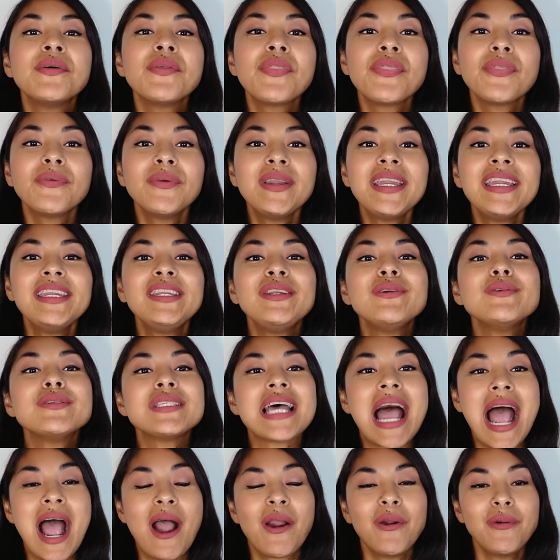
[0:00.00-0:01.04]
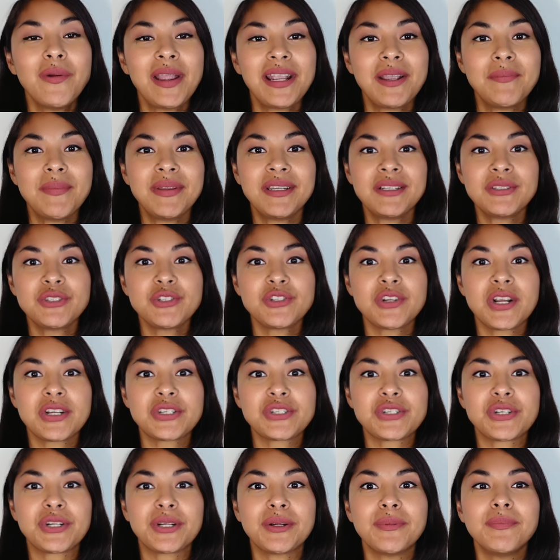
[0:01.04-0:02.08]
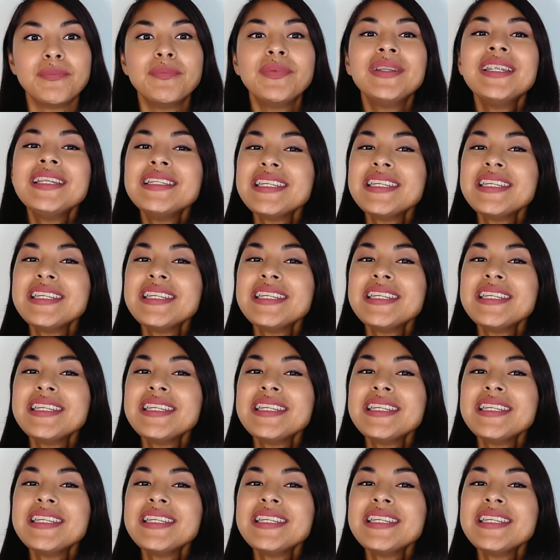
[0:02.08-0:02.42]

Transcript: Three, use our recommended structure, but